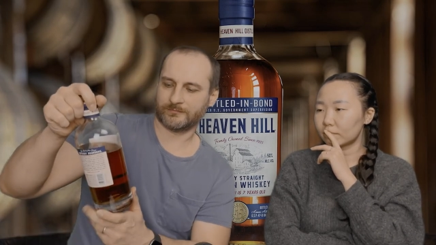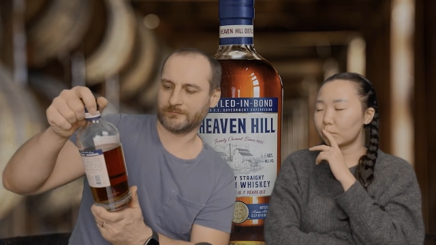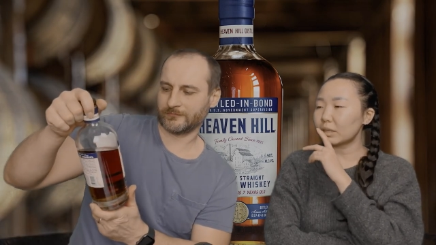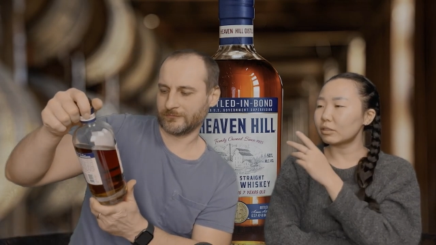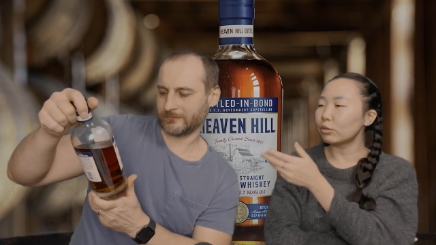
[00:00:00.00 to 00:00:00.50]

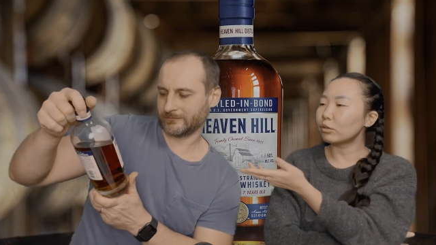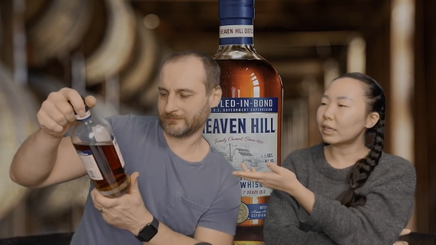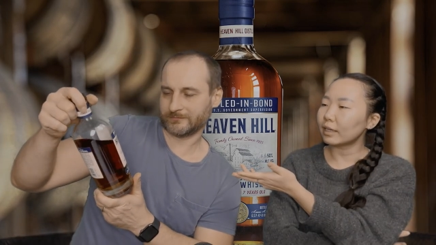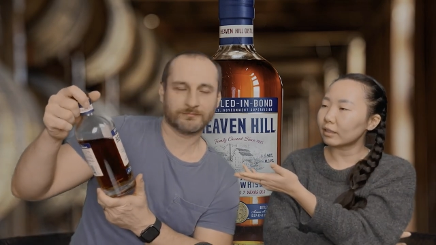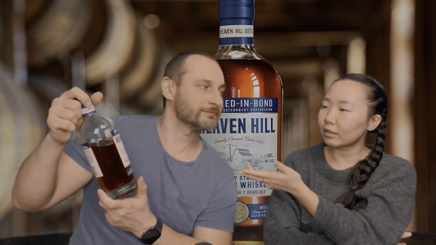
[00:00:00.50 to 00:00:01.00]
Speaker 1: But you
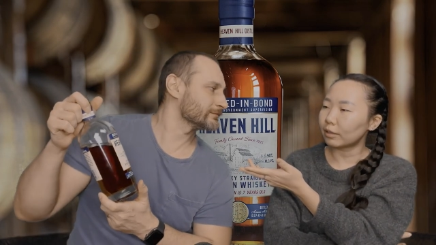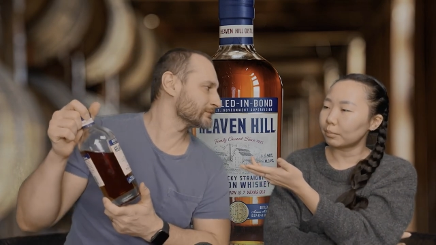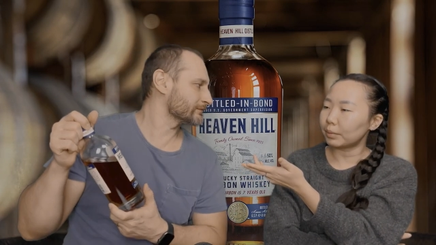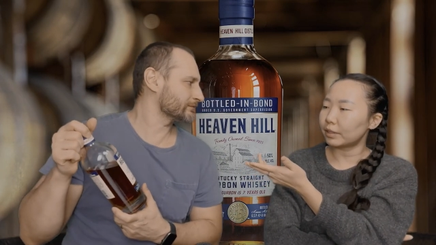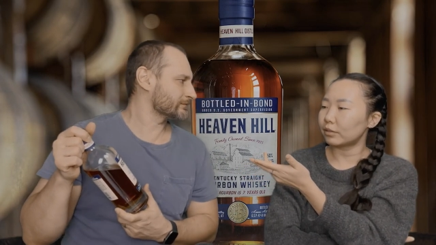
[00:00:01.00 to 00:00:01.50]
can't
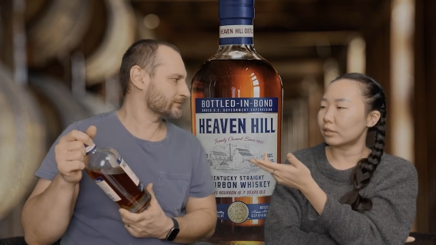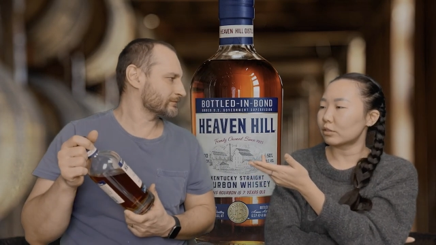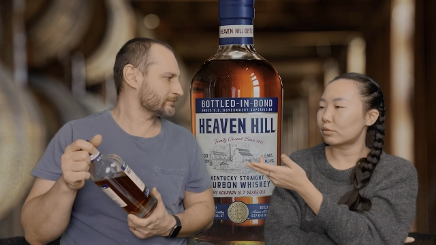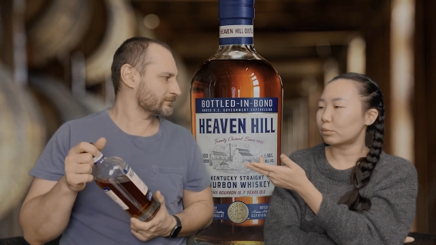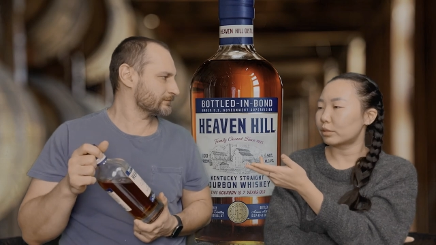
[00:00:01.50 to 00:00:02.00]
compare
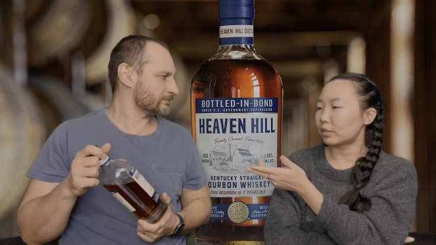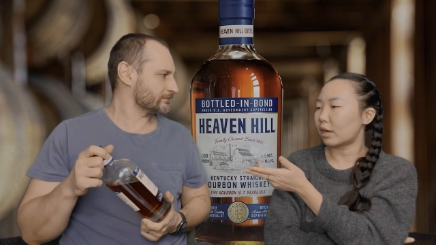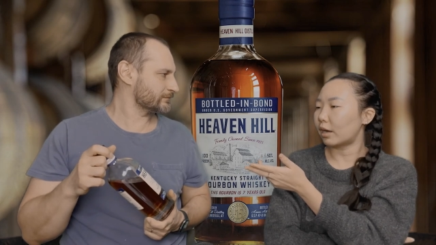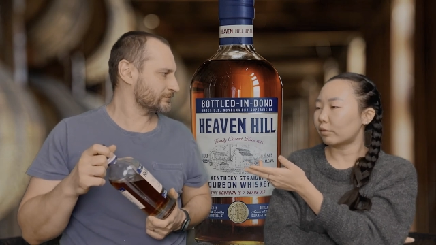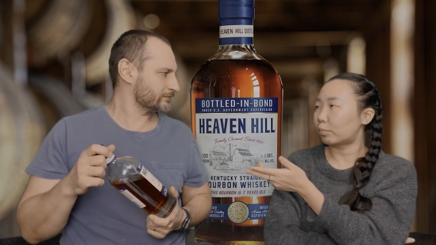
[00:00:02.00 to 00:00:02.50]
this with a
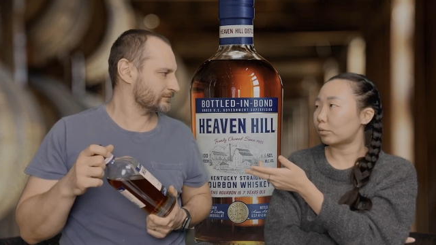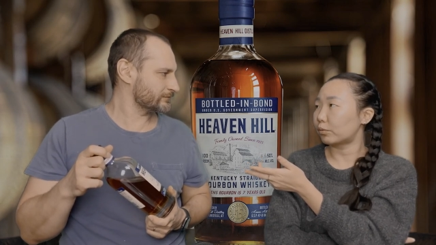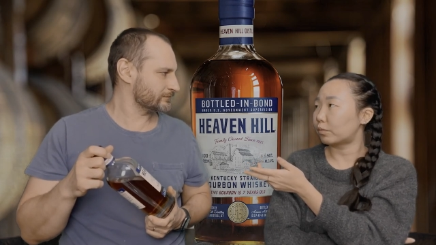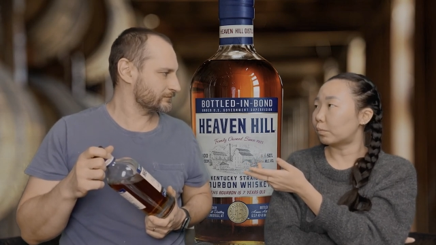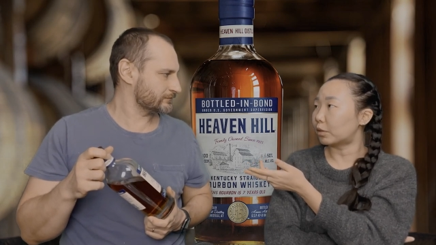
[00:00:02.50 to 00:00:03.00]
high proof
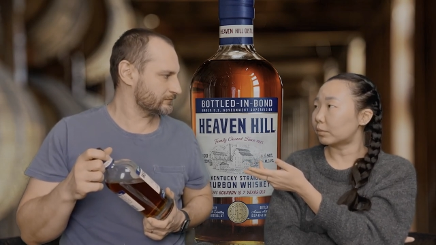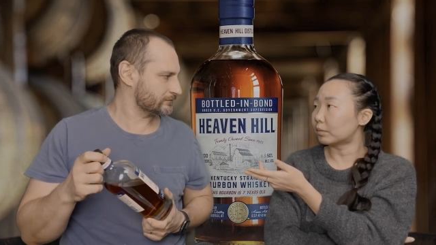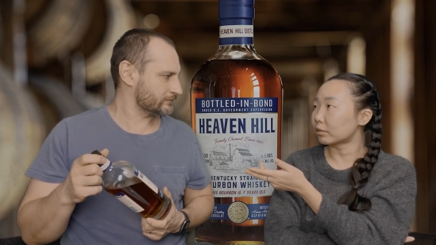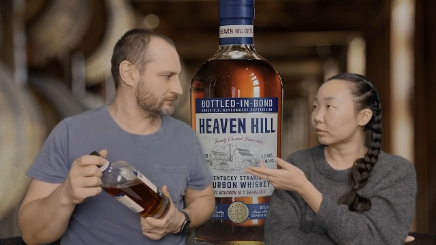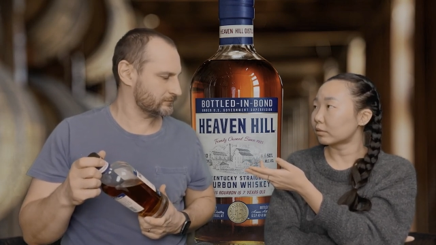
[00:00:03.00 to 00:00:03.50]

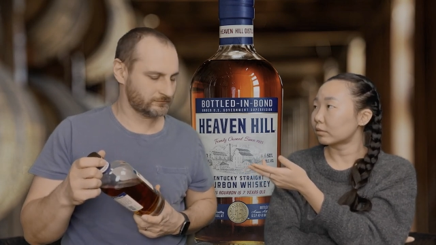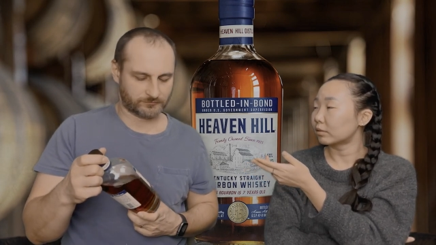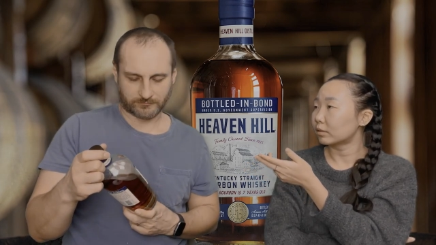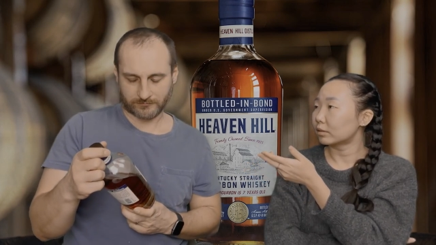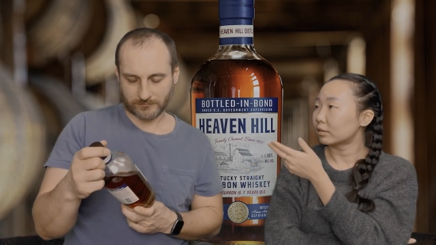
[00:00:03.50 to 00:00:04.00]
bourbon.
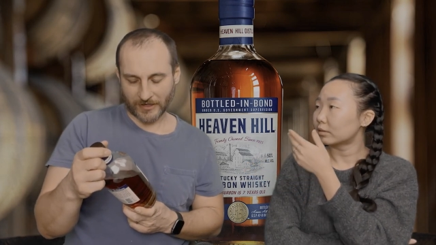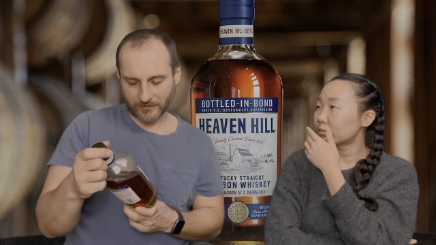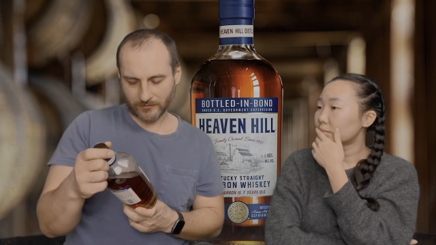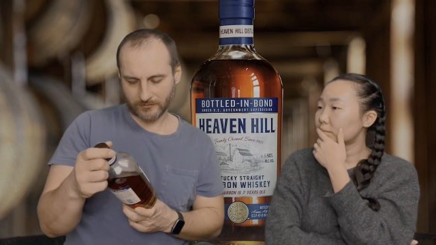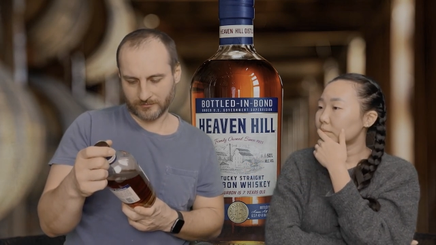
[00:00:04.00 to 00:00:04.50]
I
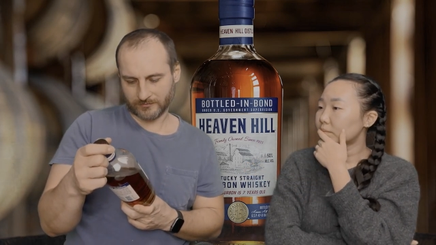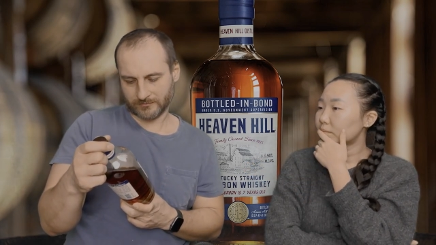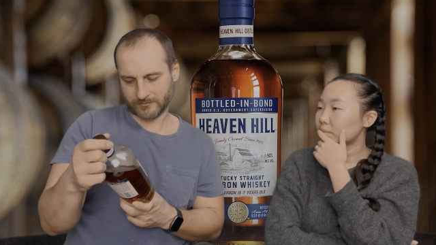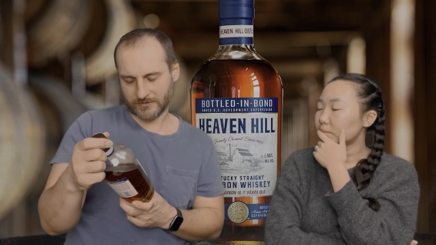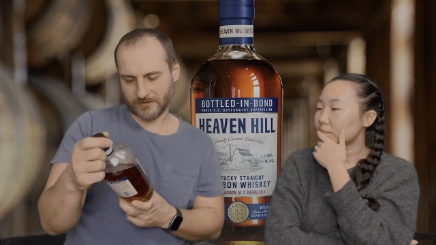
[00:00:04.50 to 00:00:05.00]
know,
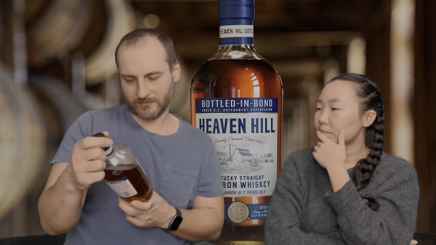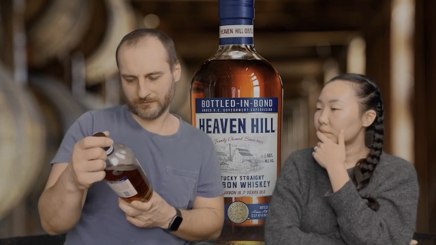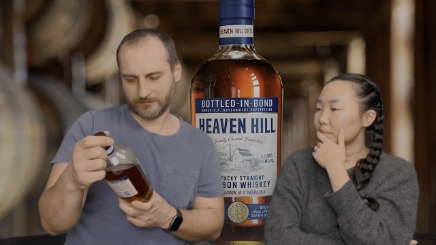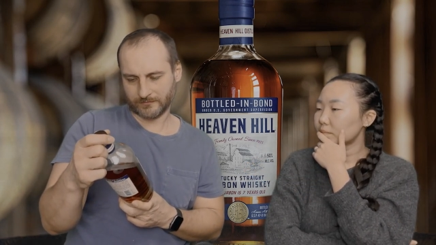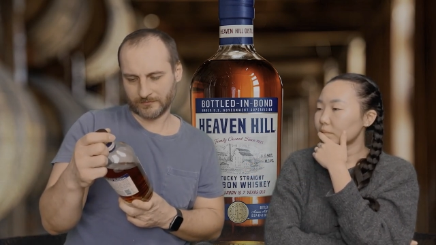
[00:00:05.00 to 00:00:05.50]
I know.
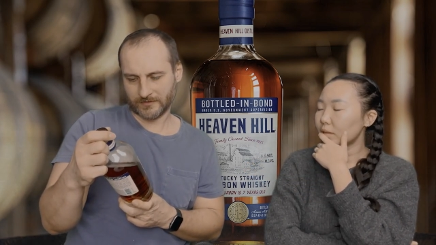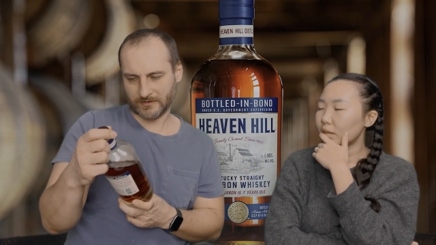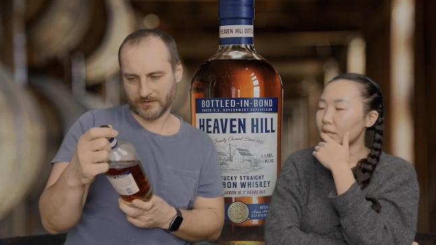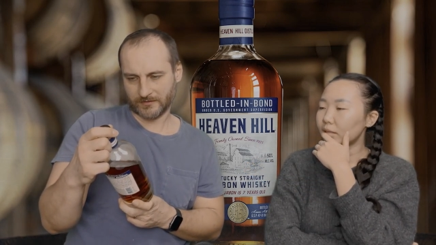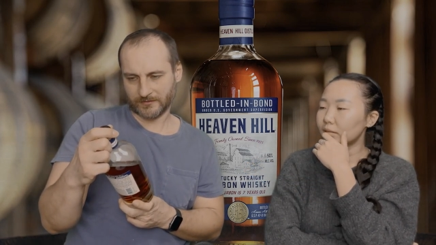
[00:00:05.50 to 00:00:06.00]

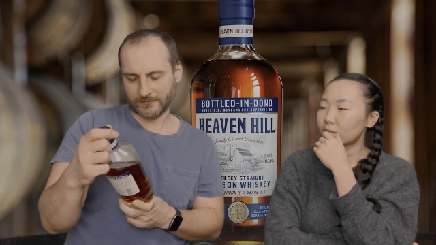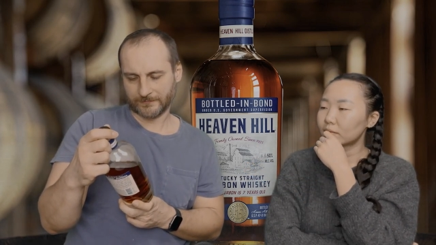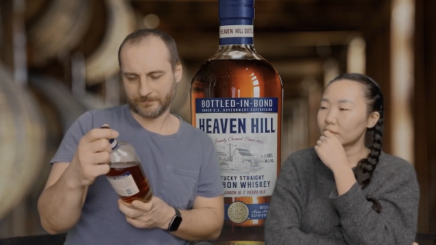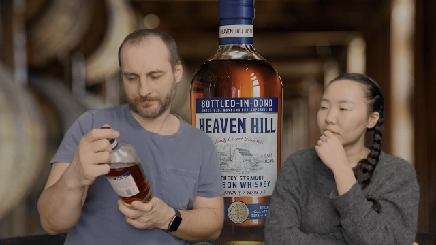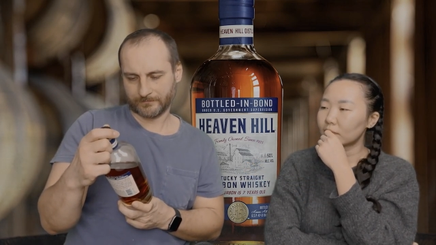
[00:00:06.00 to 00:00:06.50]
Yeah.
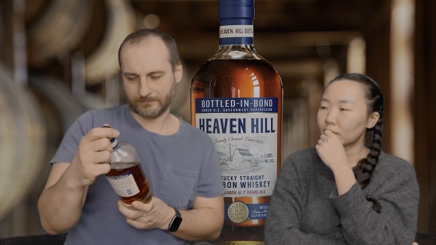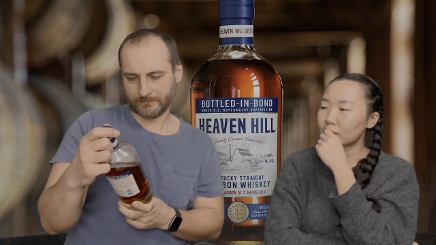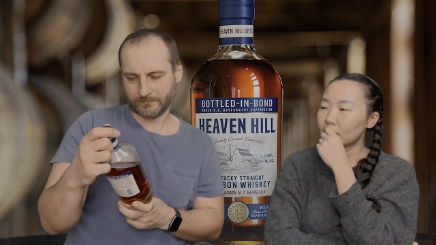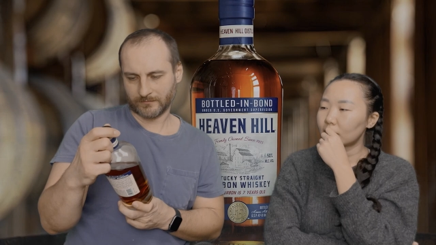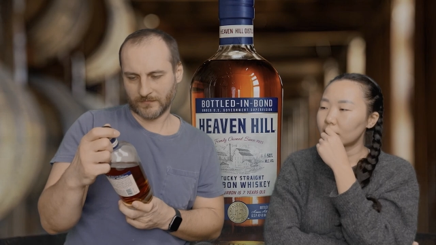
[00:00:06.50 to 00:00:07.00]

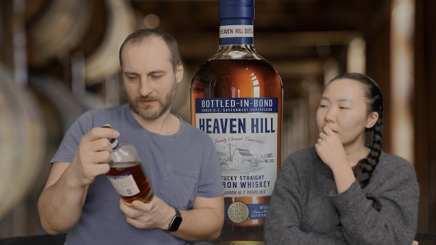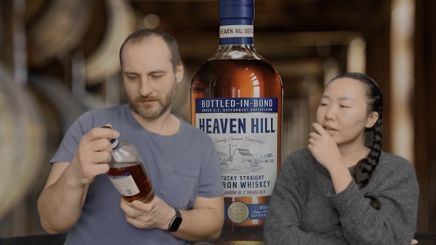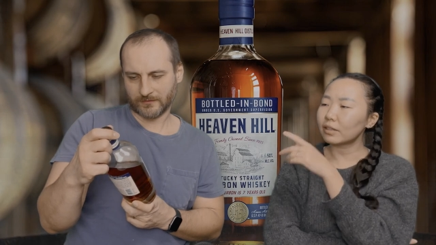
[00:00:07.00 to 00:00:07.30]
Yeah, I